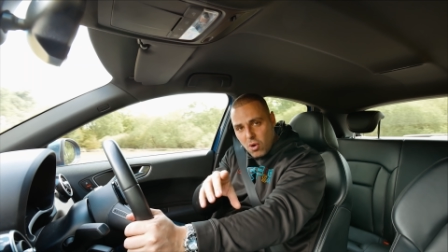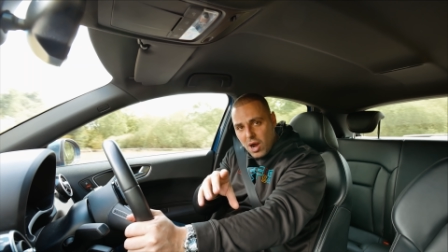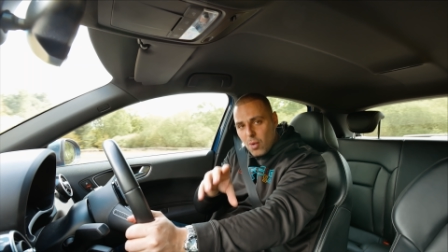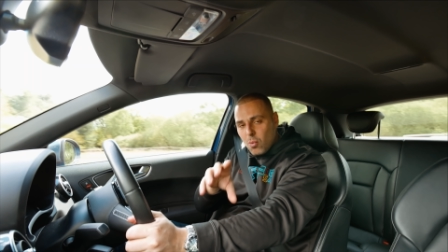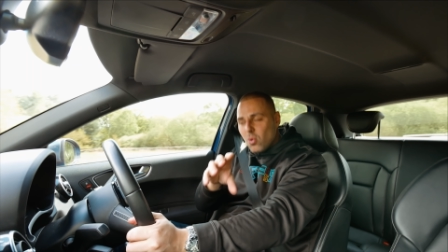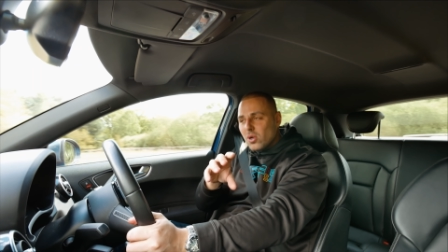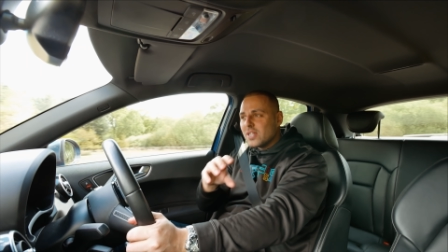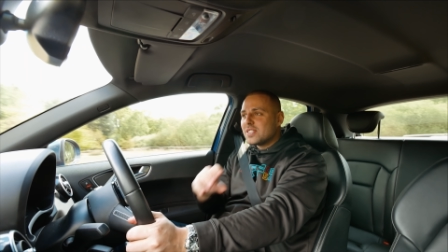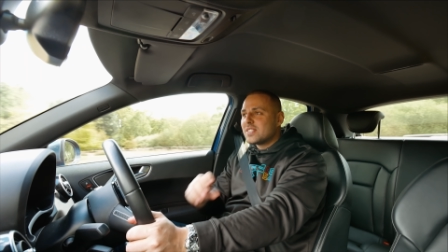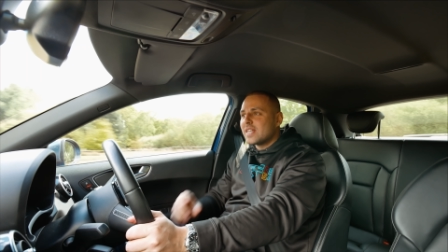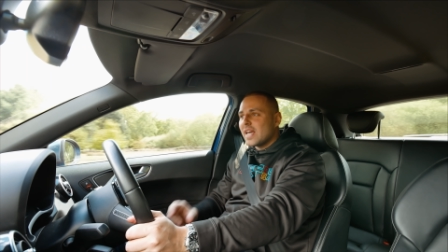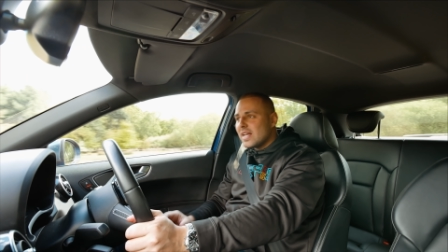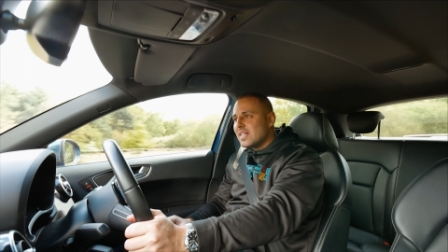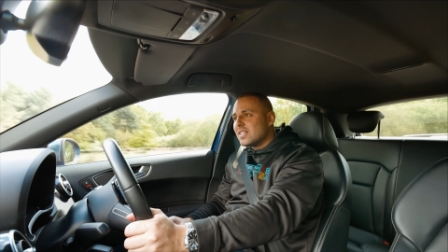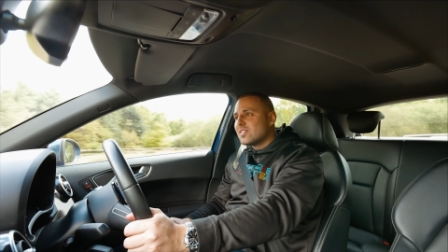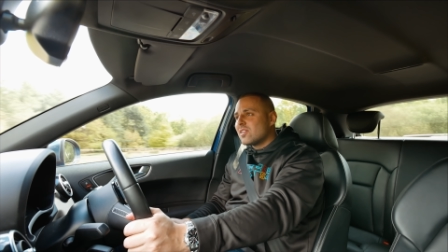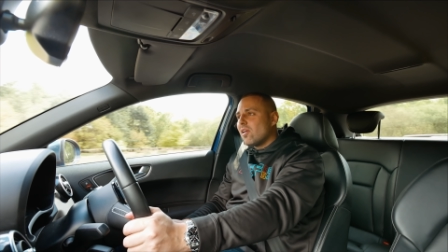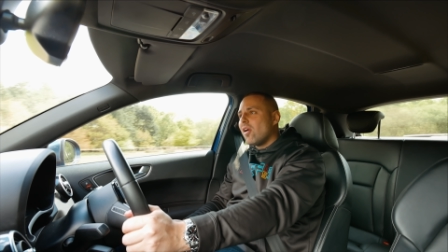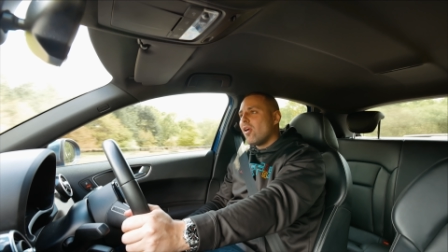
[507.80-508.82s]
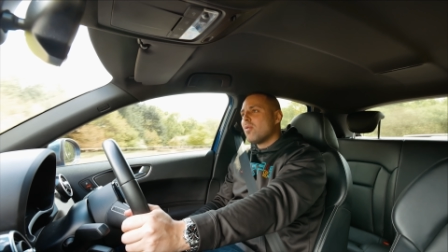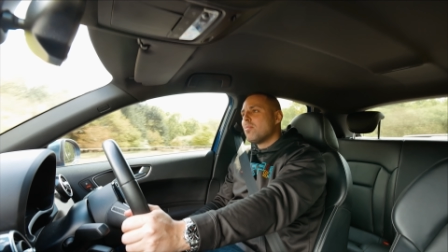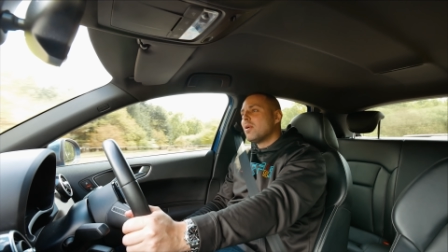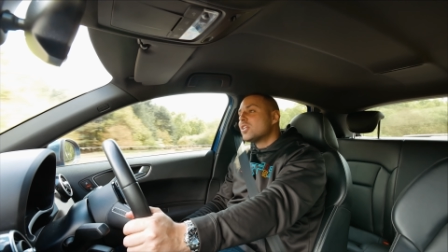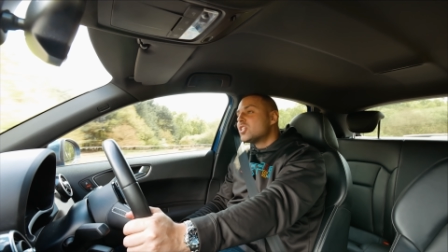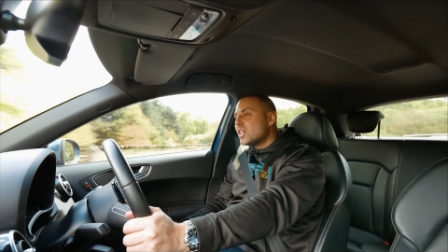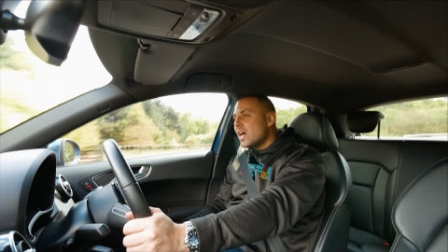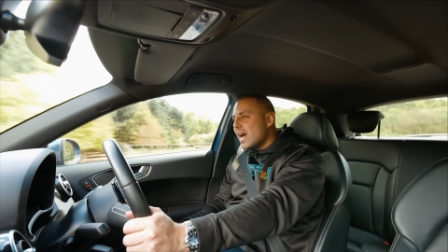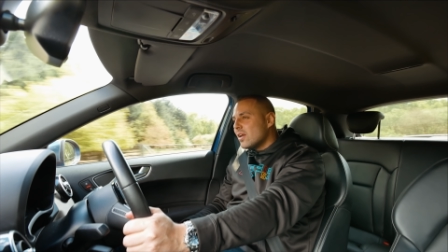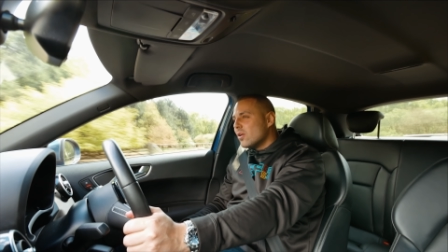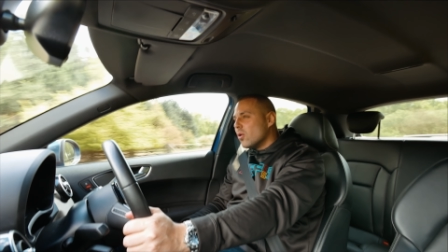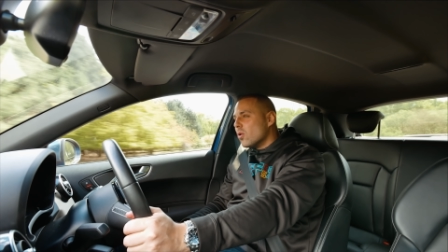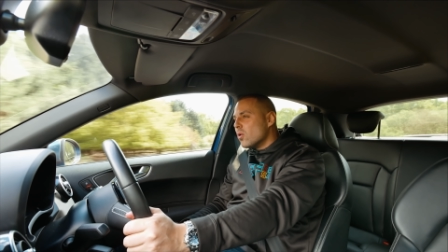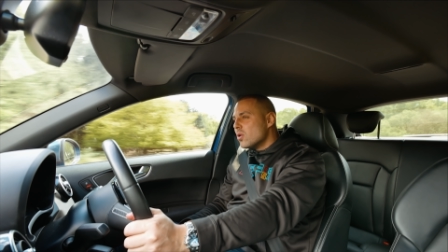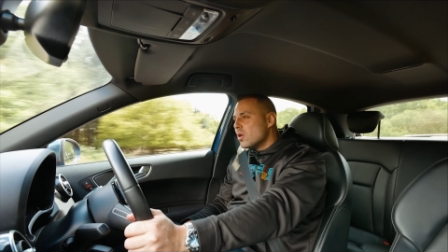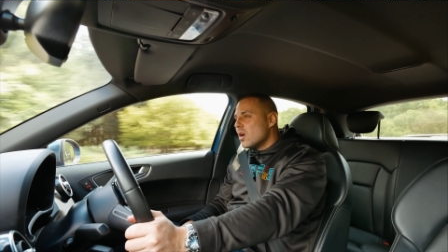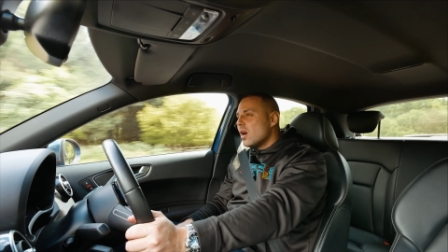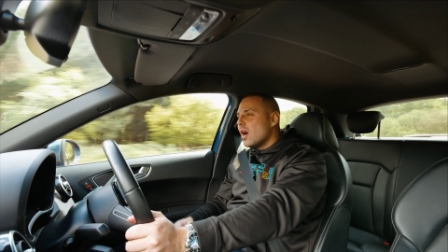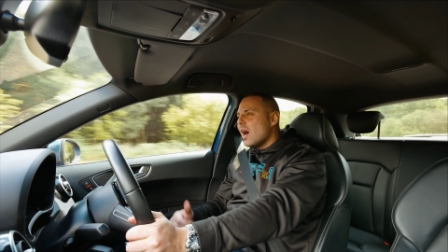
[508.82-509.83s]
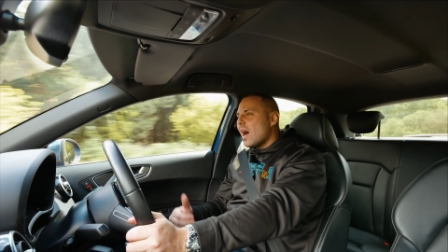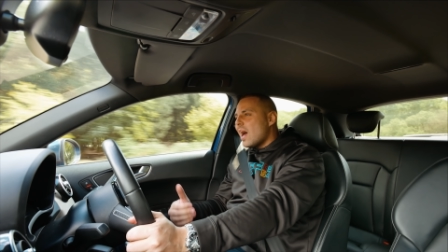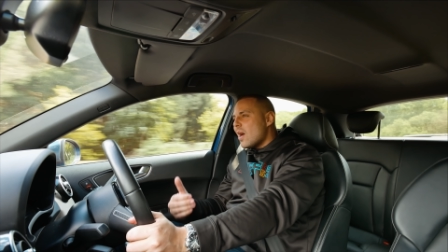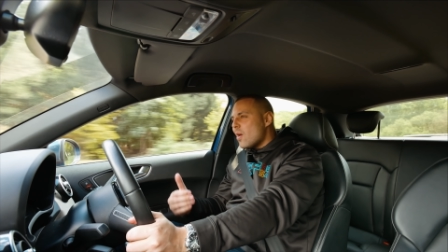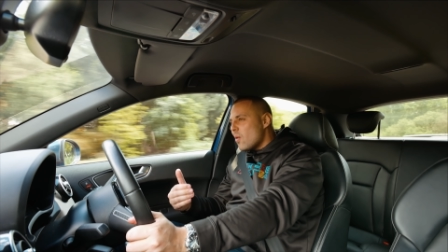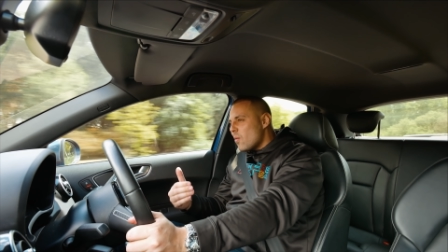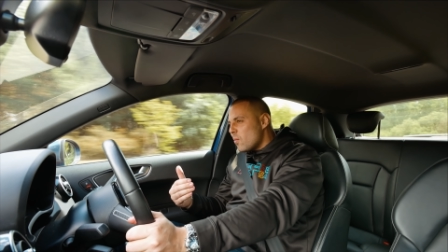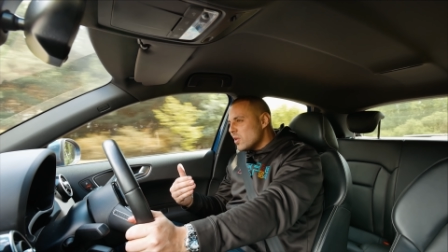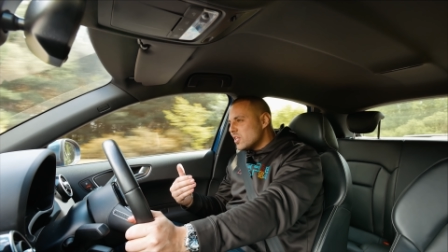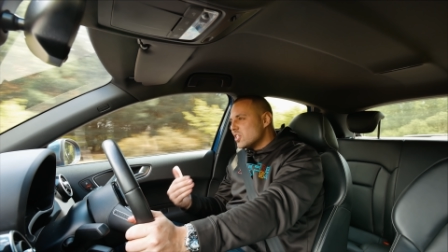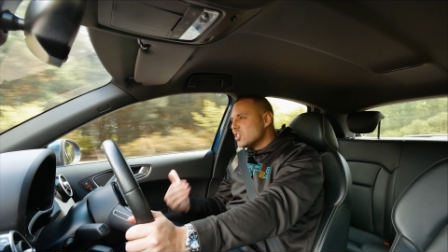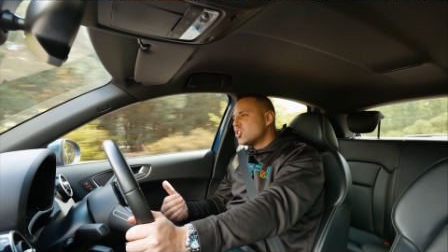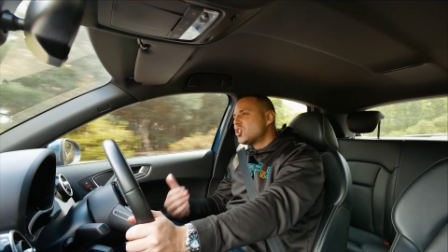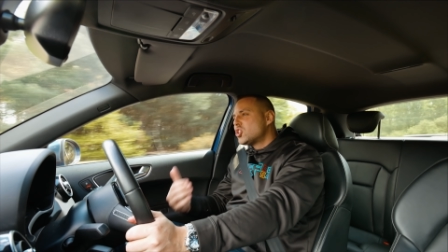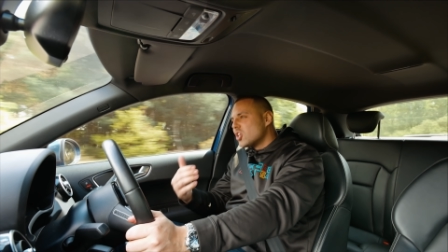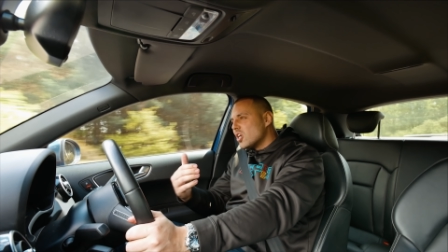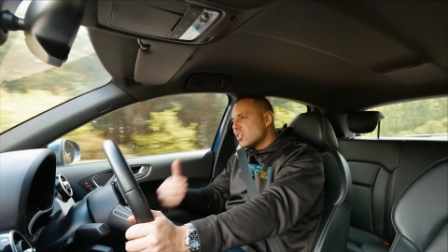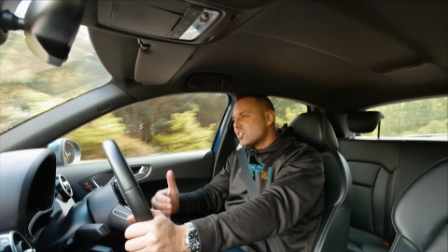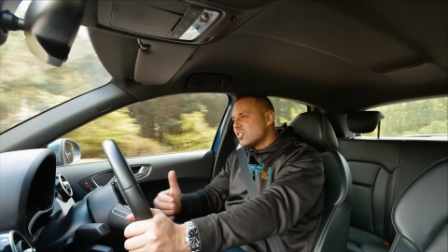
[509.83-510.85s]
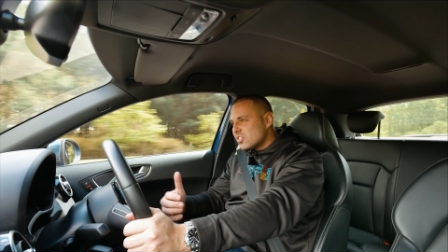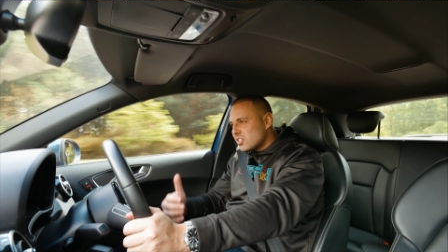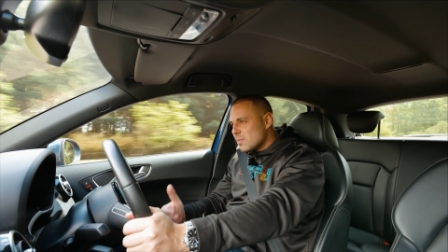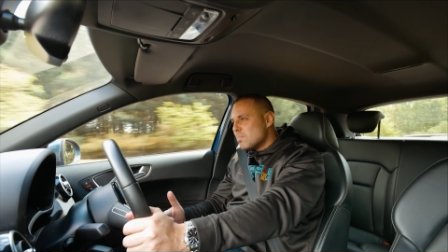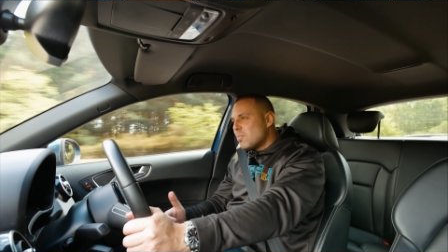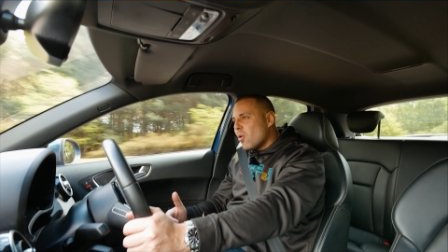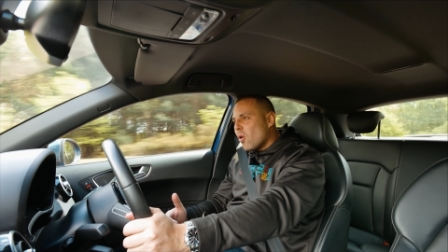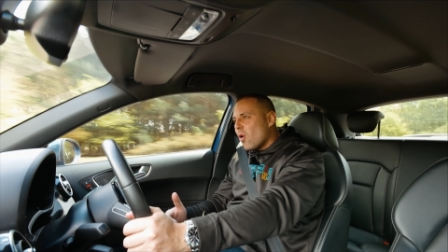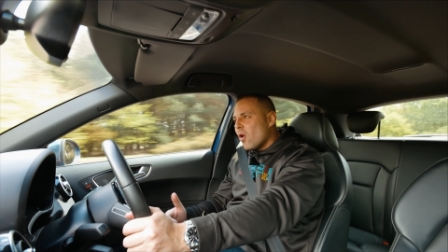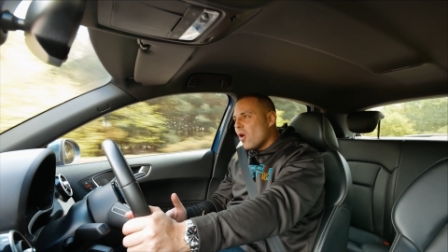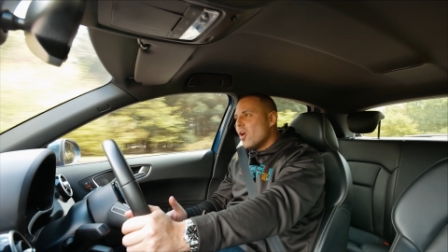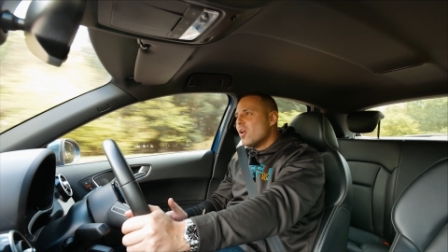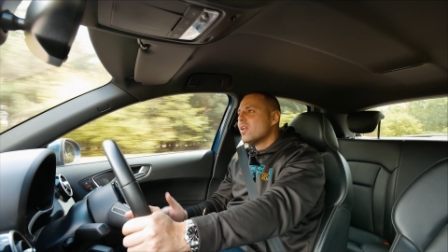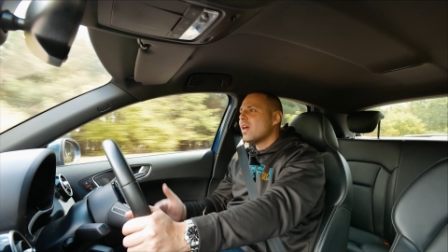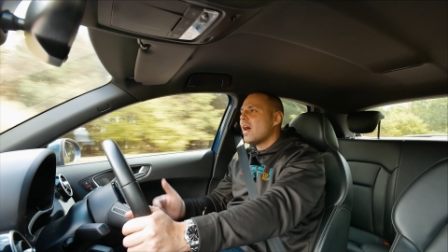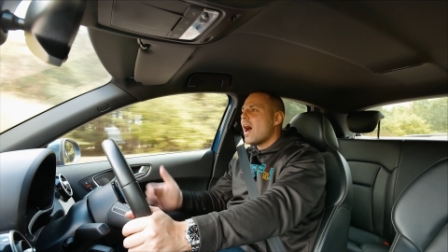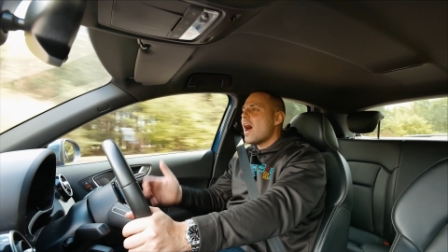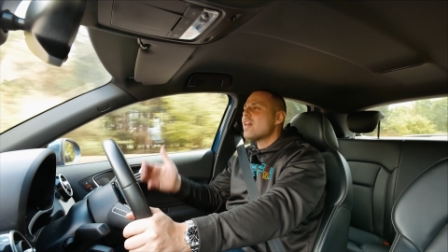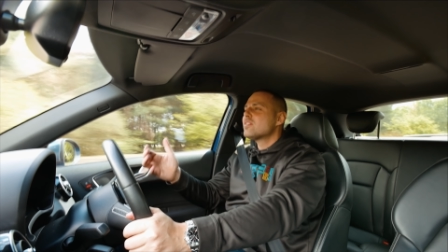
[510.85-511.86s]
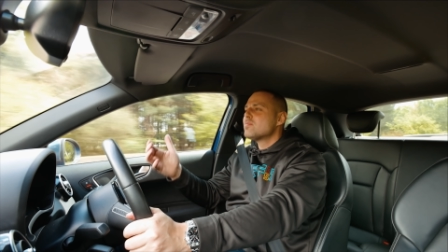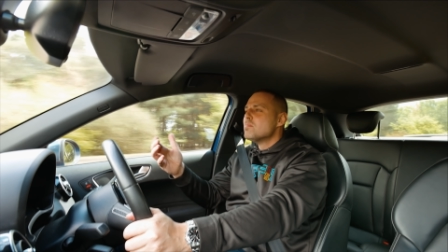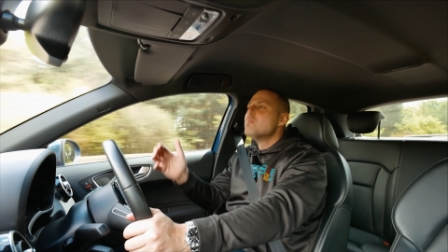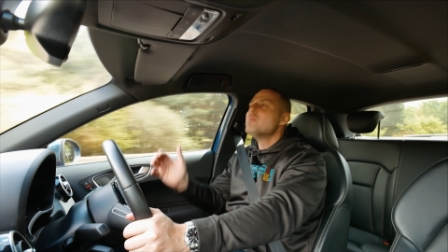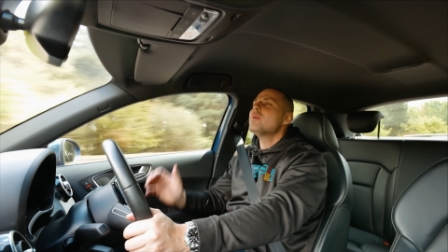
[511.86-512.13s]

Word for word: why I wanted to get this car on my channel, which is just as important as